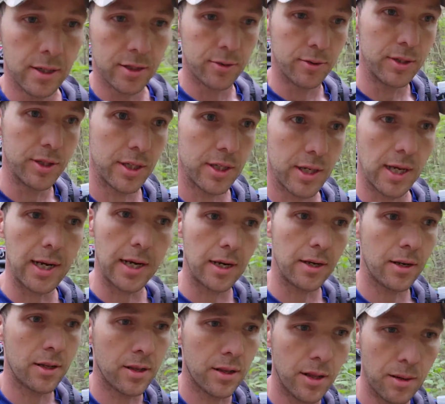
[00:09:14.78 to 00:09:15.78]
So we just got
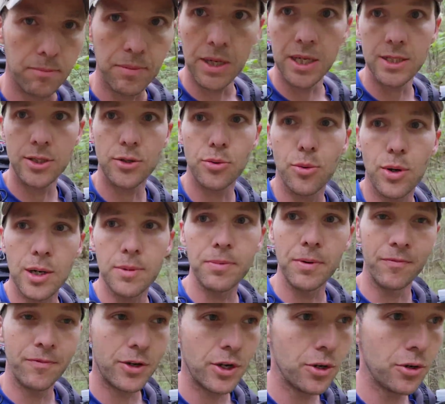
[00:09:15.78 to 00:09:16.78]
out of the mud swamp
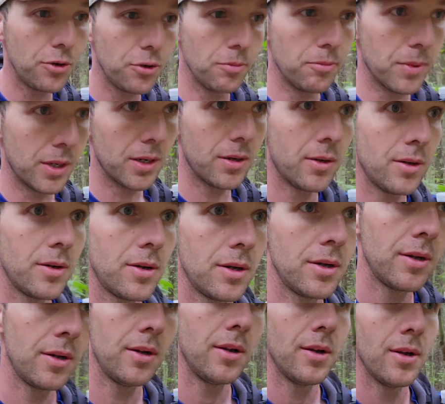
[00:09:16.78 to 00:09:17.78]
of doom.
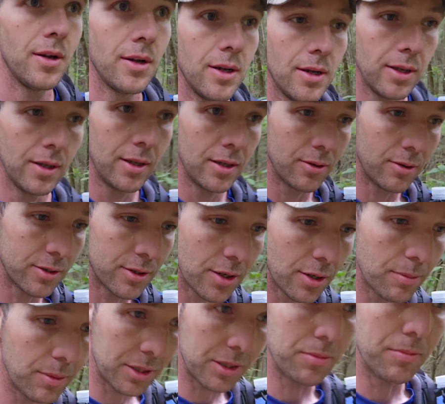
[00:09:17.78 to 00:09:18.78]
There's
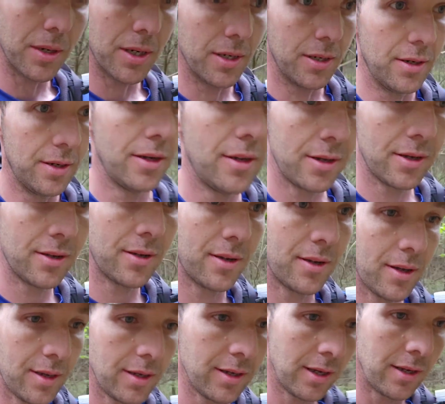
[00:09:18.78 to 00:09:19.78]
so much mud,
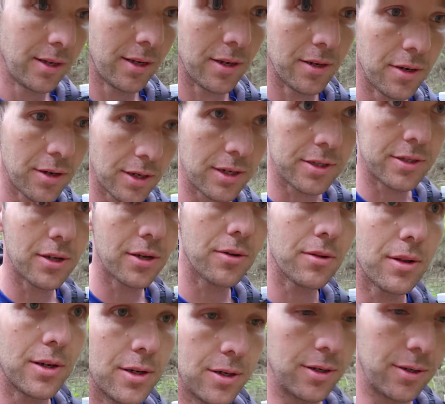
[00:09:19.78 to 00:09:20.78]
and it took us so
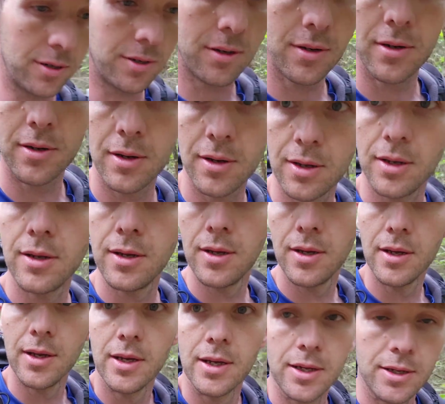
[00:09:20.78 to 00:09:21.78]
long.
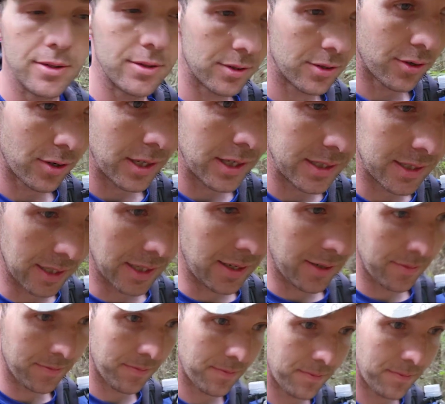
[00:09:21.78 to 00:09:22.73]
It was crazy.